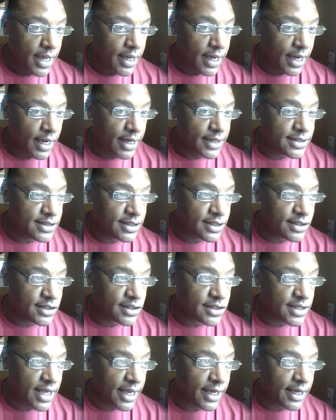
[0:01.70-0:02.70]
Hey guys,
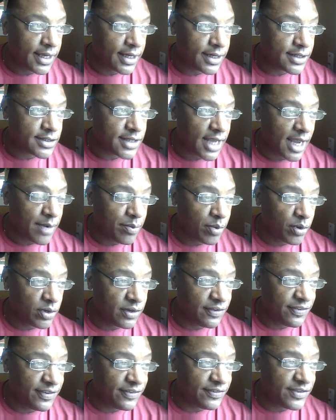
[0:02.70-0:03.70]
this is Hank. It is
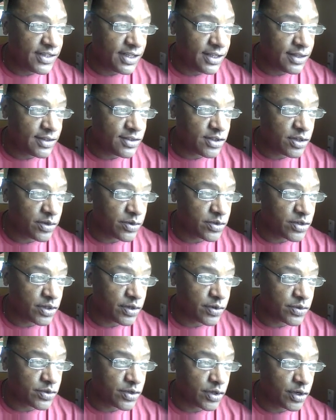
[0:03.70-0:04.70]
April the 15th,
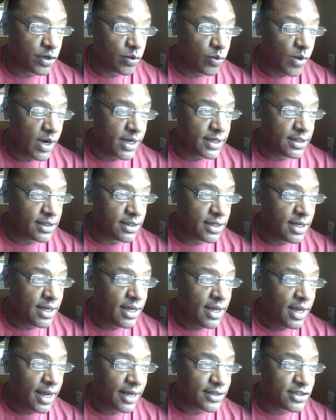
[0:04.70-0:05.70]
0001.
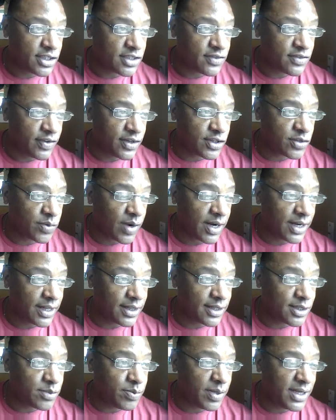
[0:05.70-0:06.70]
I just finished
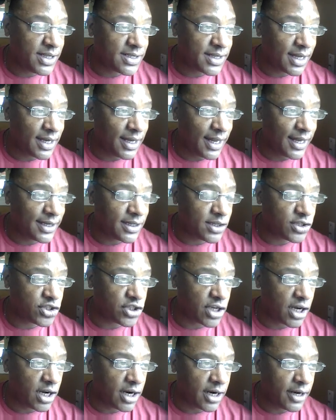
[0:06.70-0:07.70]
writing this piece. I'd like to
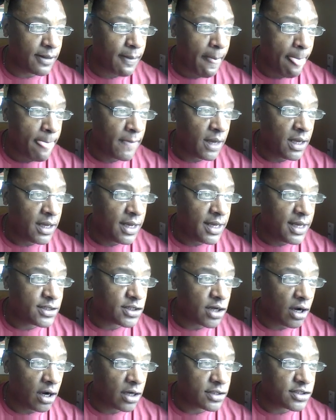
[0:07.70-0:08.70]
share it.
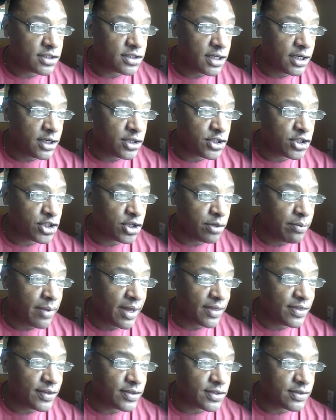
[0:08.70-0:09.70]
It's called Sinister
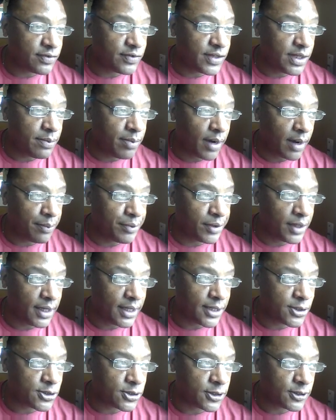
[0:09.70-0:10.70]
Methods of
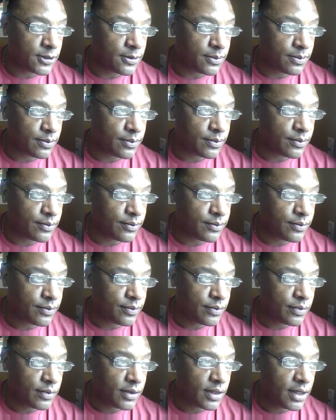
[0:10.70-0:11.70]
Depopulation.
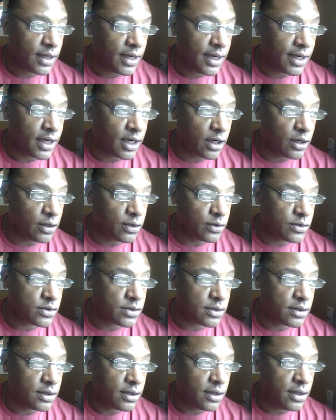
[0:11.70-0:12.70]
It
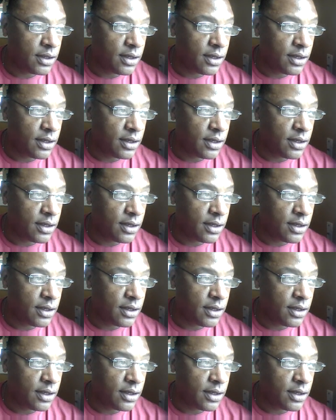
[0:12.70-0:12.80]
goes,